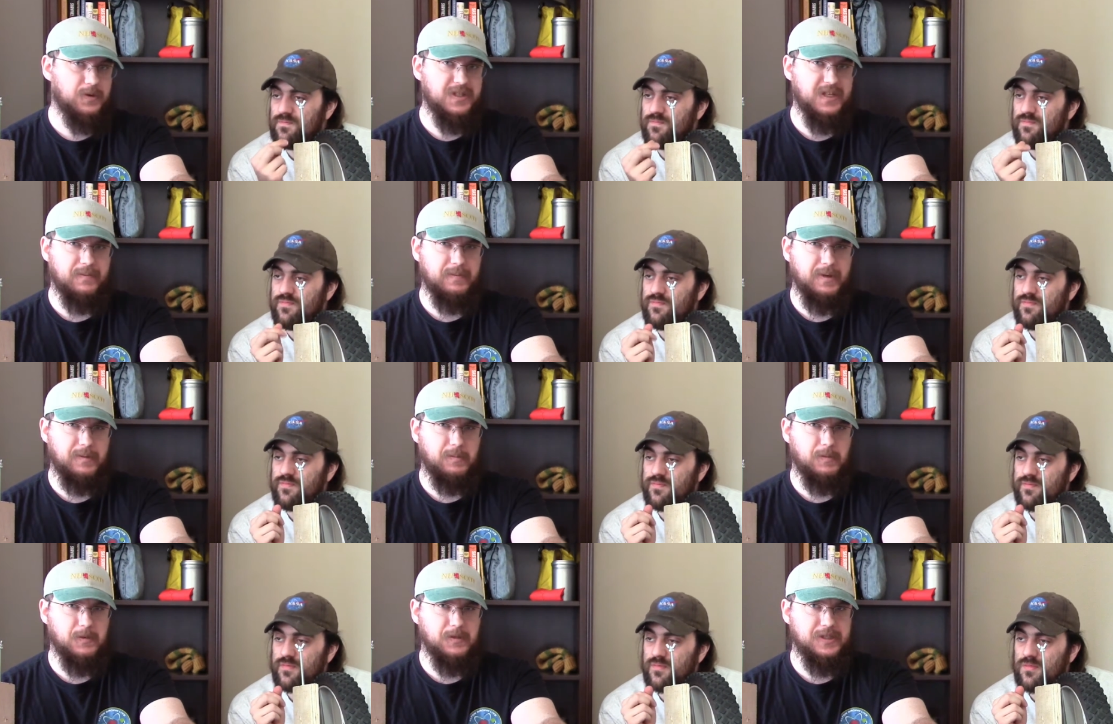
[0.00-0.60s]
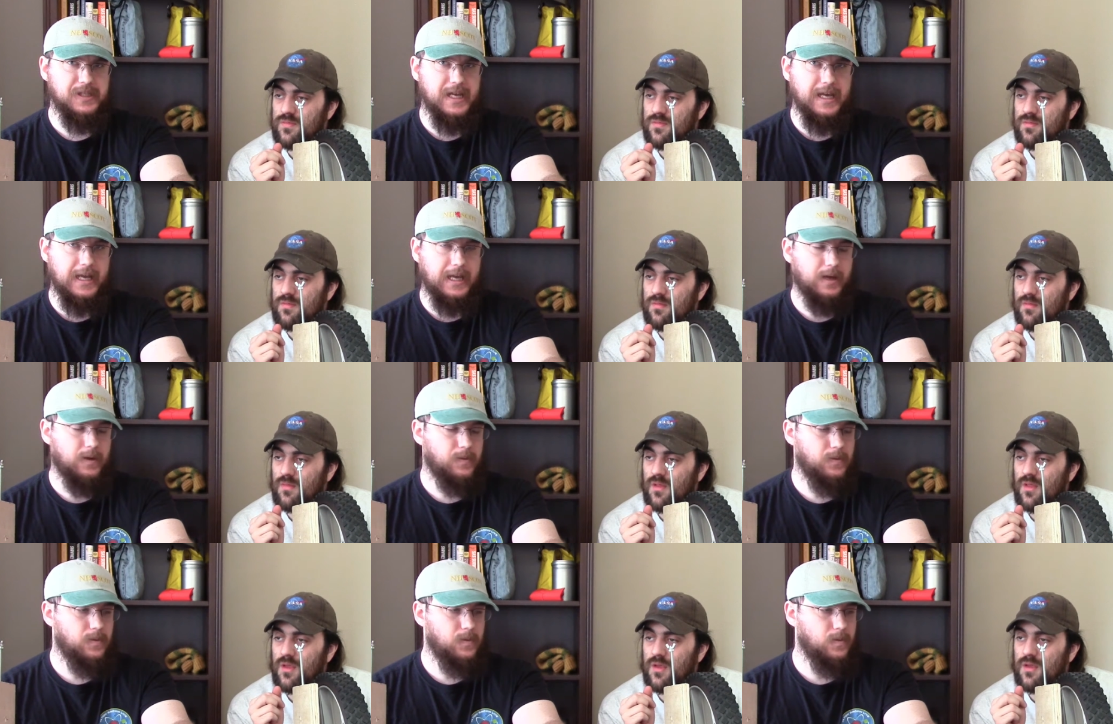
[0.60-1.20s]
Speaker 1: some people were
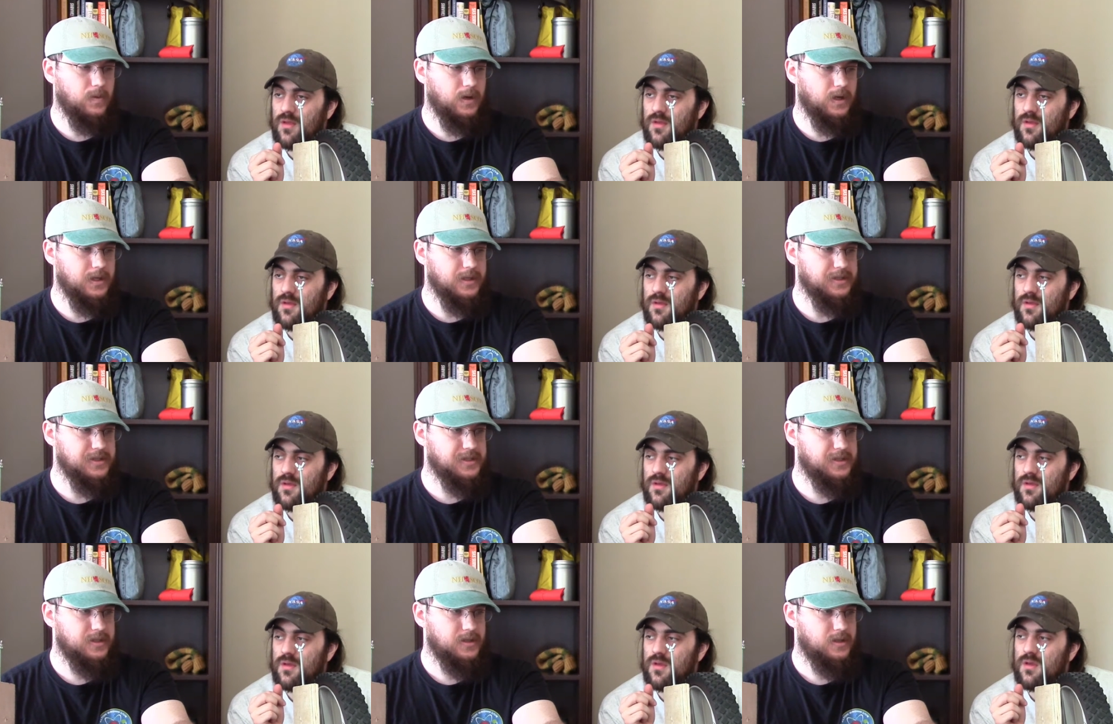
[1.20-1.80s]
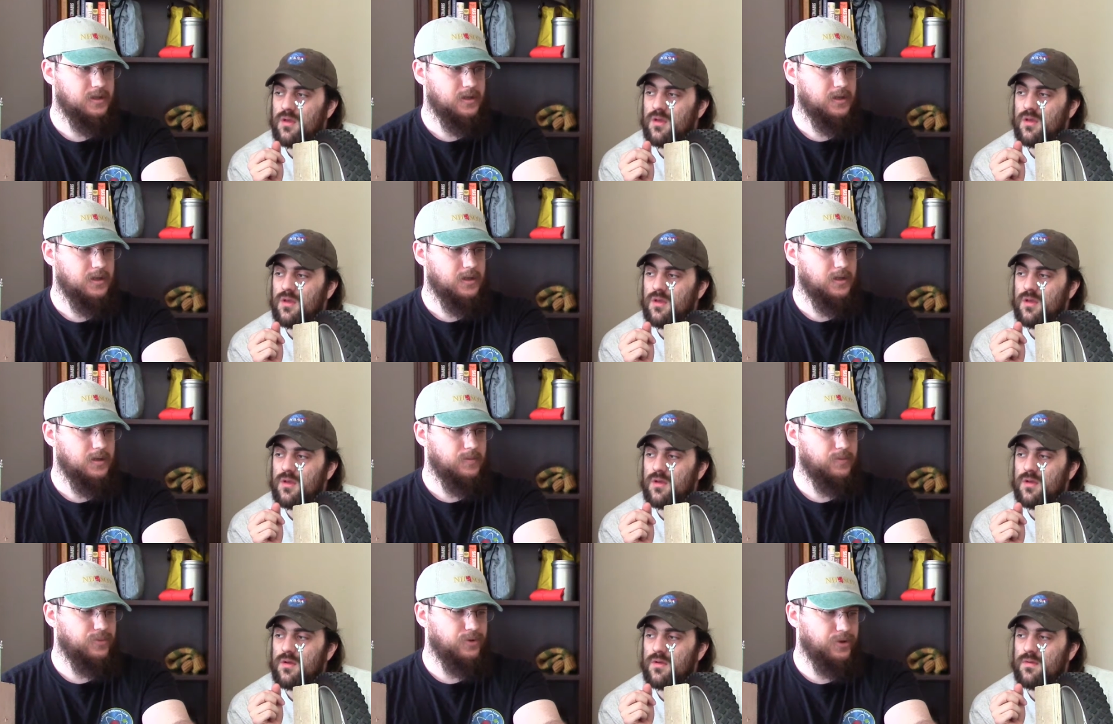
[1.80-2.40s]
saying it was
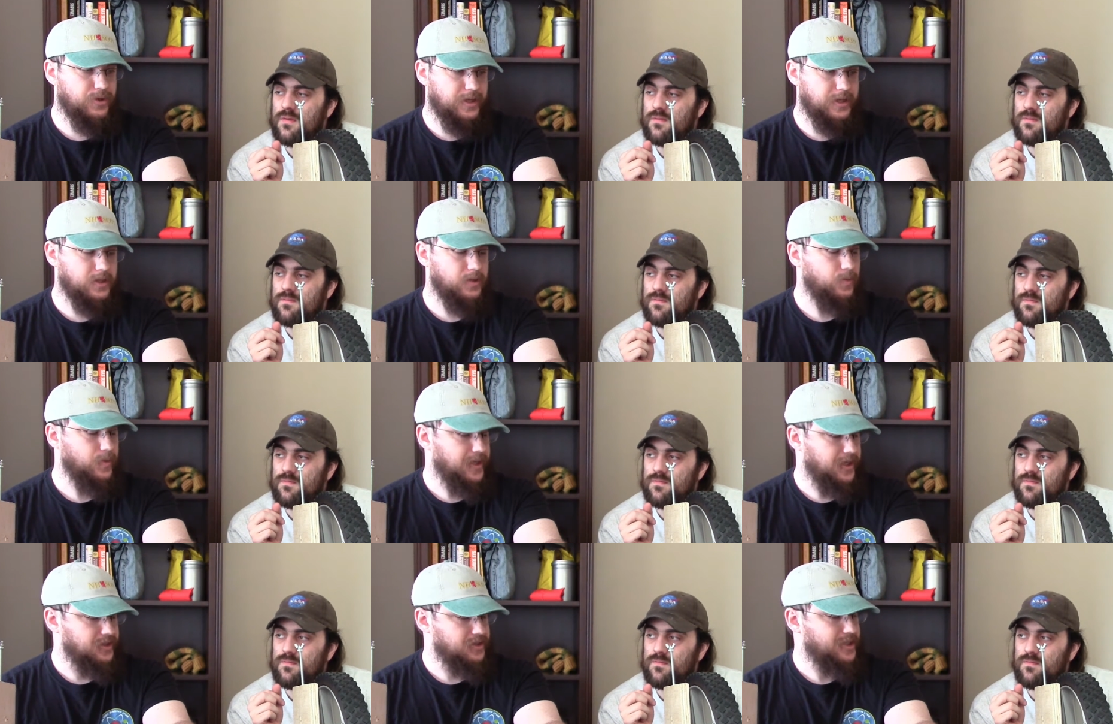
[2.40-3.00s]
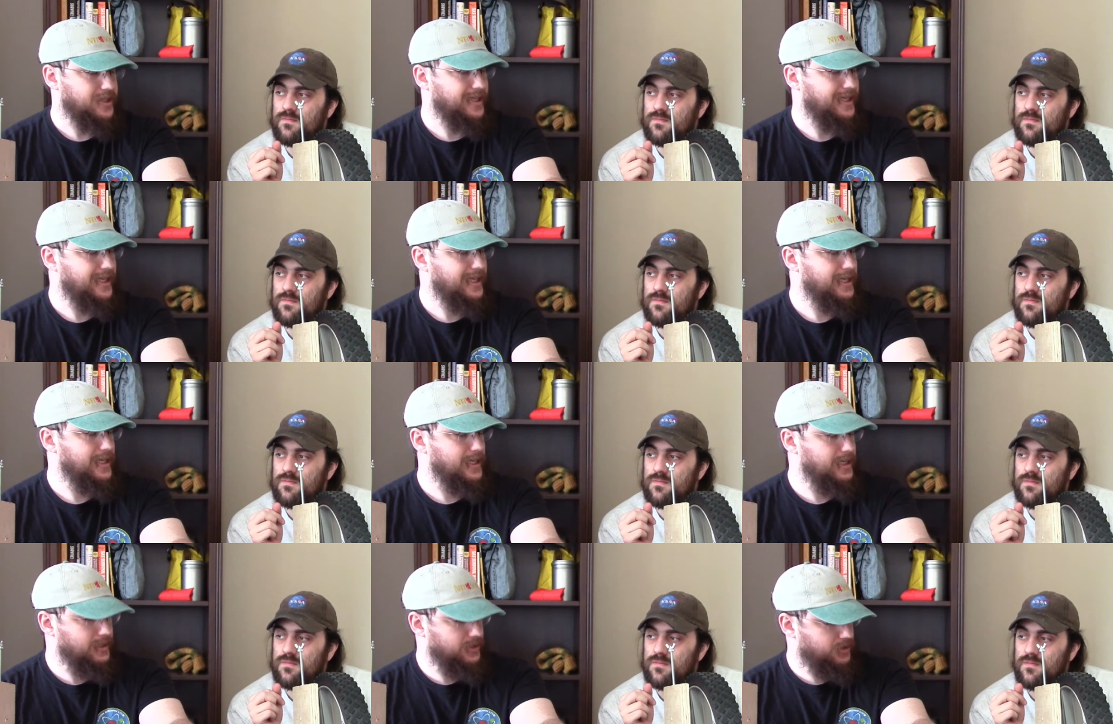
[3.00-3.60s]
putting the wheels on a
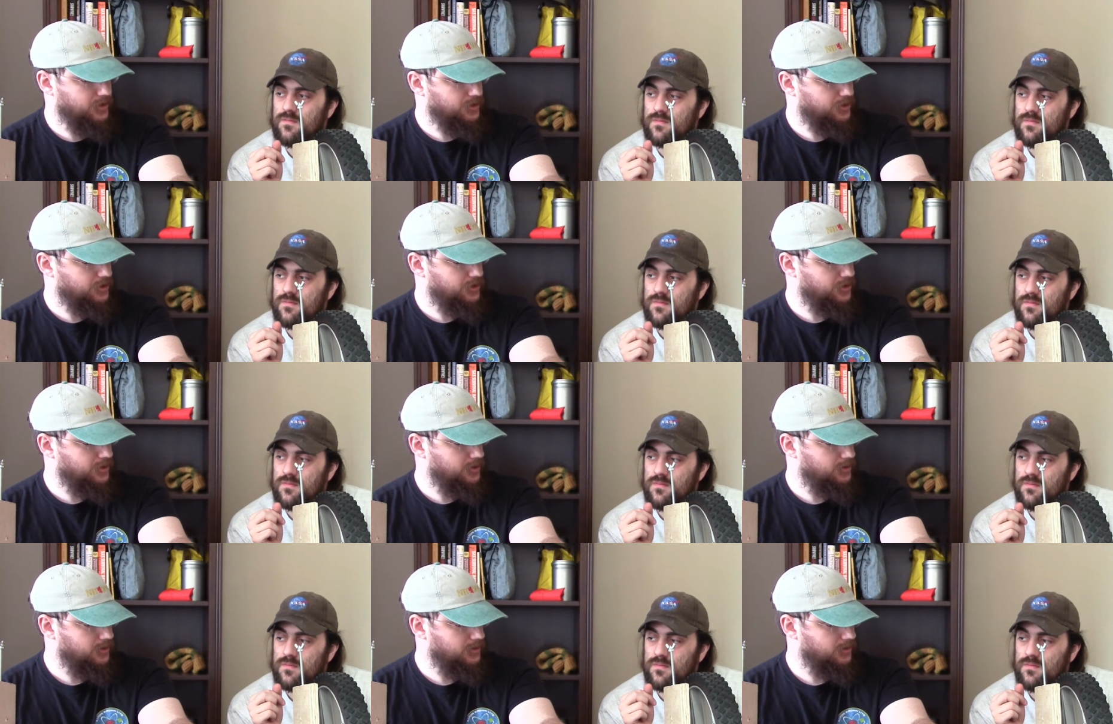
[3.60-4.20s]
hinge.